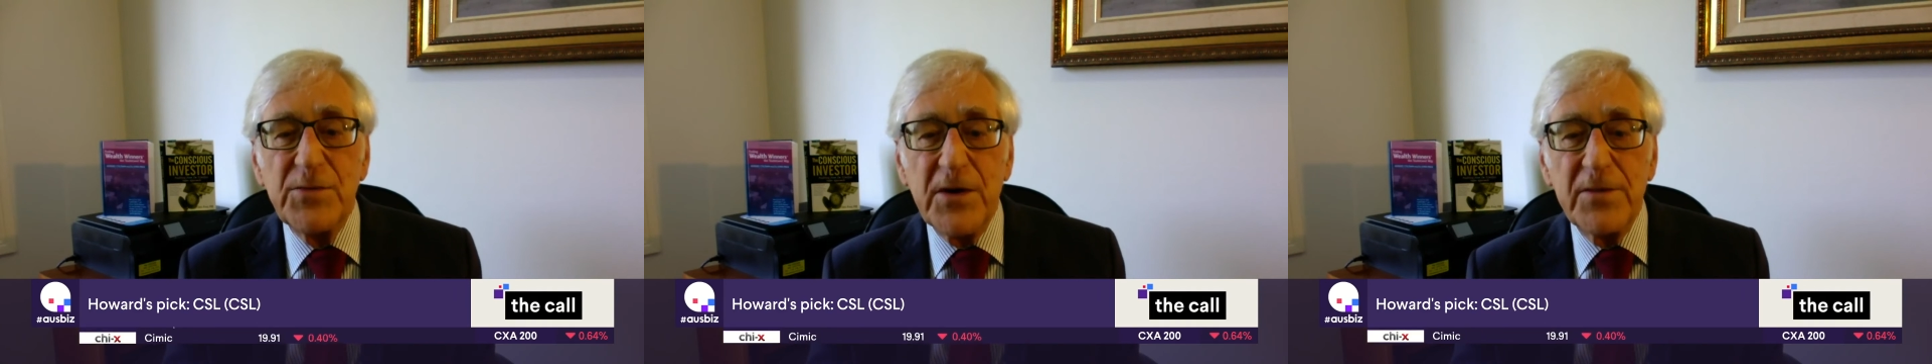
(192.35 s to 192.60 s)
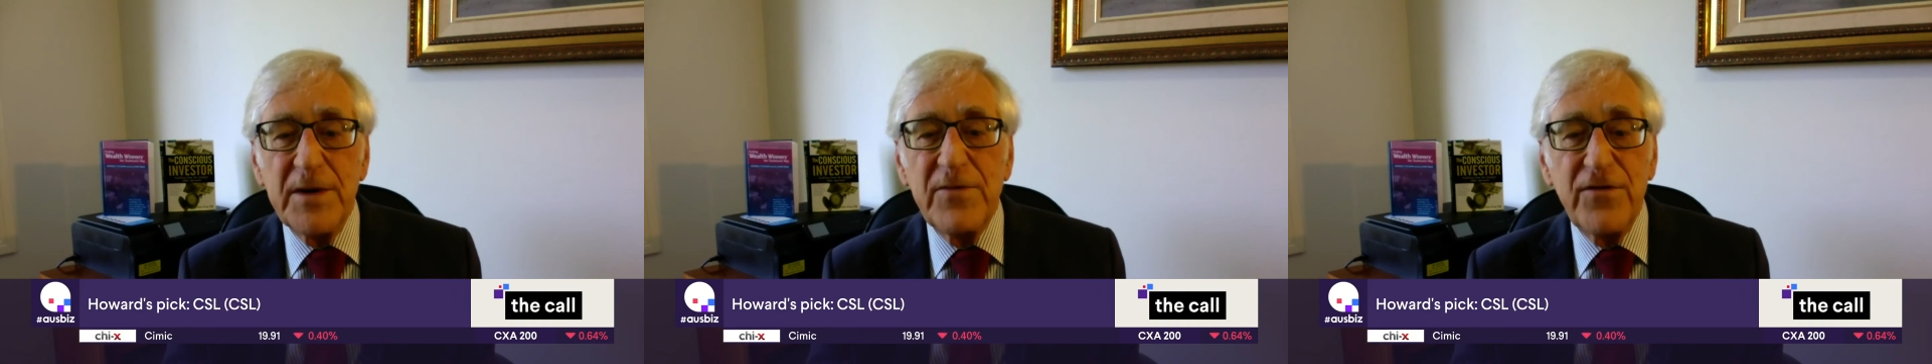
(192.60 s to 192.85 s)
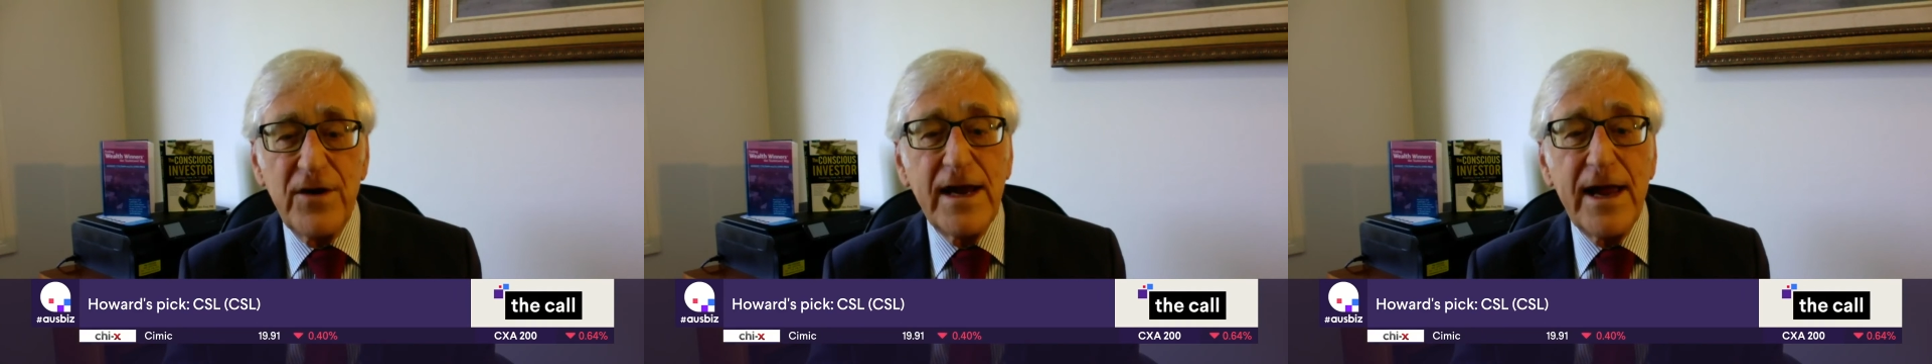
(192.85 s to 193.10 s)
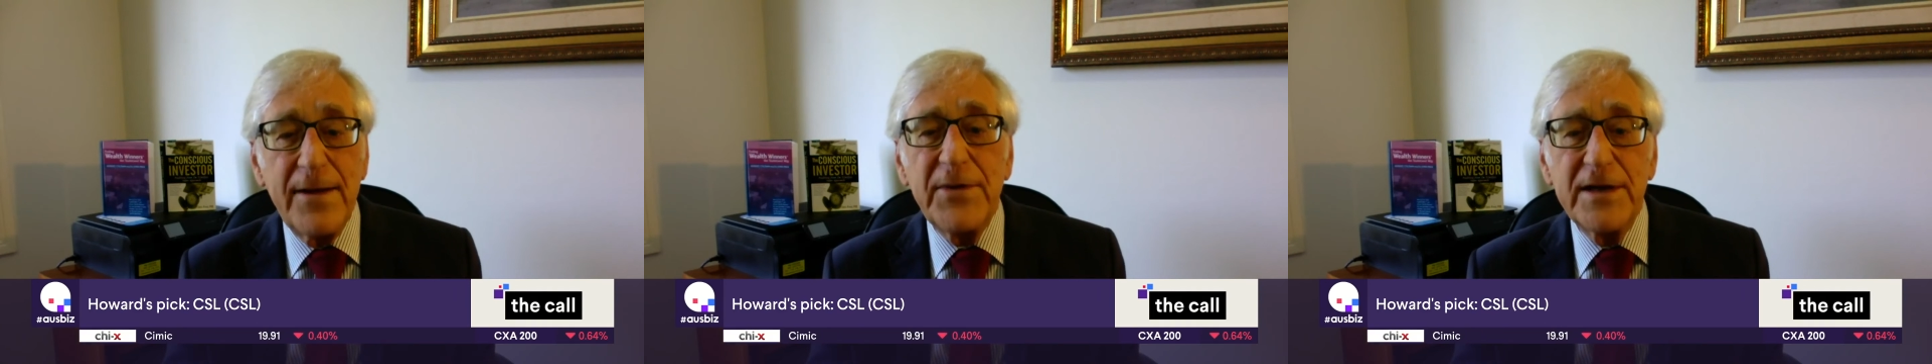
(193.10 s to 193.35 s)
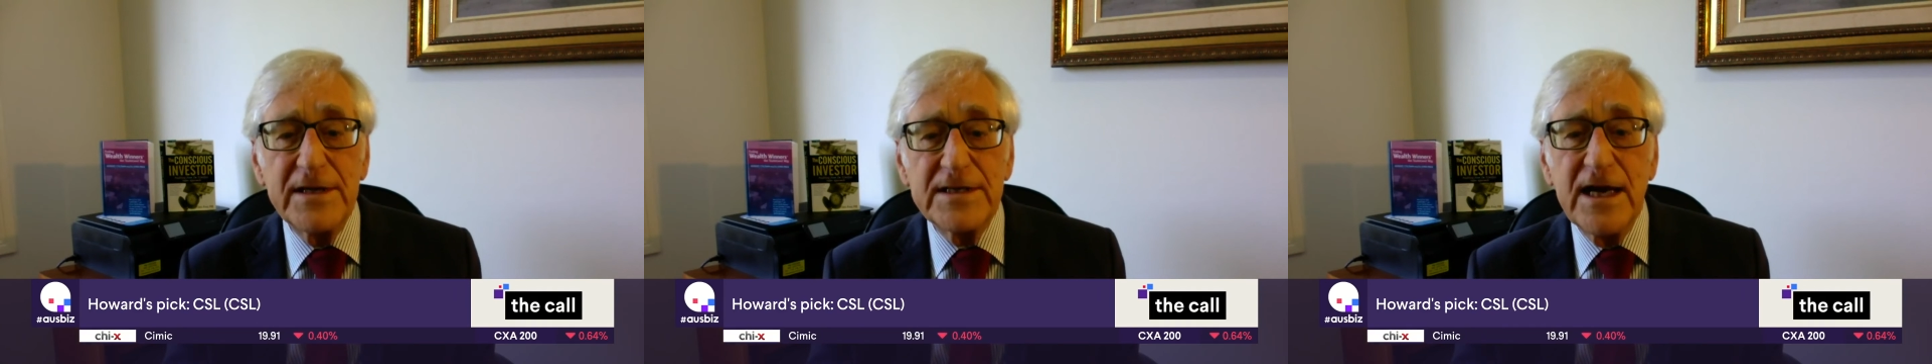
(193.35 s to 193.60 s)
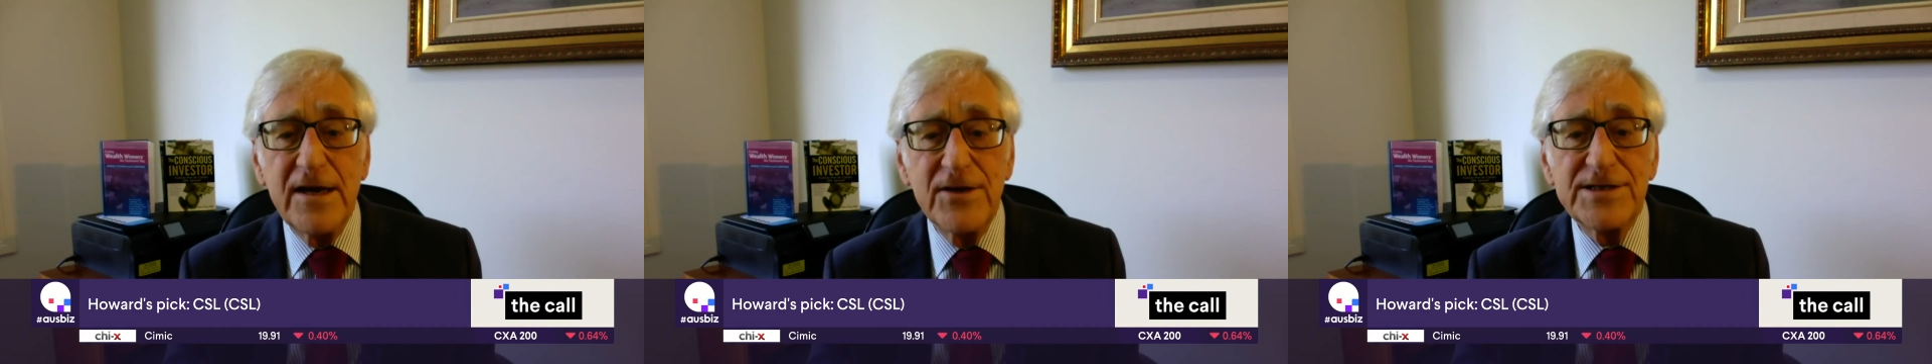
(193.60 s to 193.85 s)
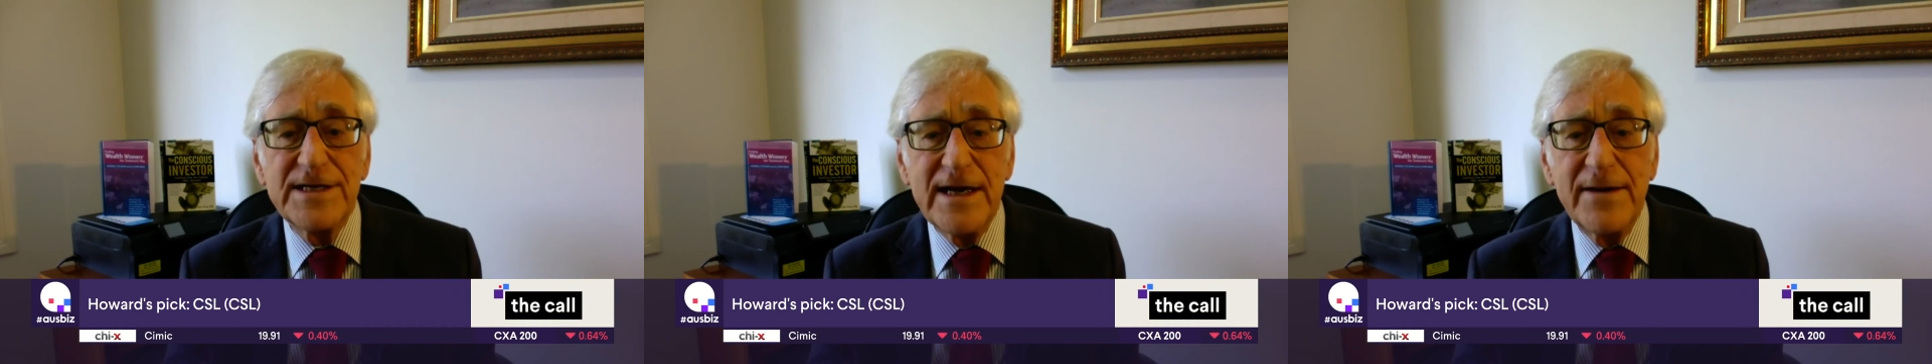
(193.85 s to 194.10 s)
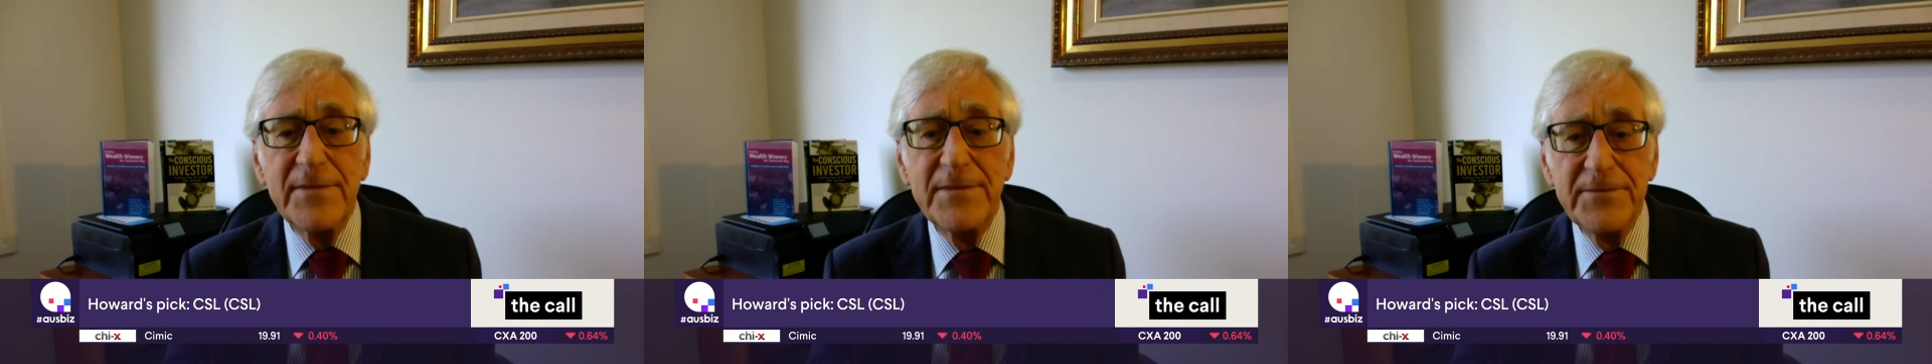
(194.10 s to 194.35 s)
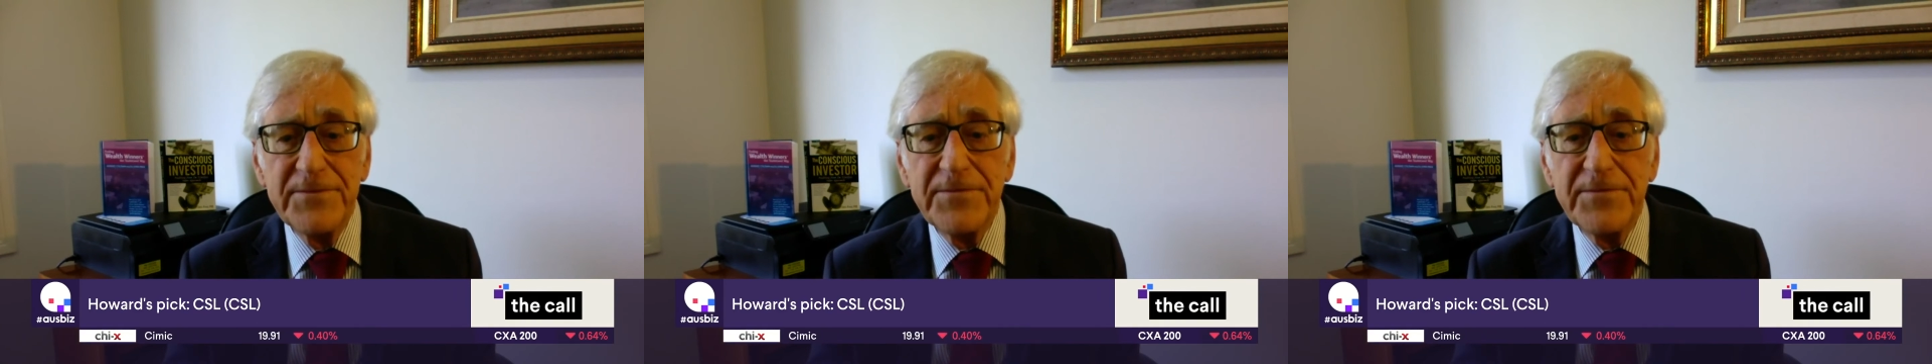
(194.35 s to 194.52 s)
you'd probably be very happy in 10 years' time.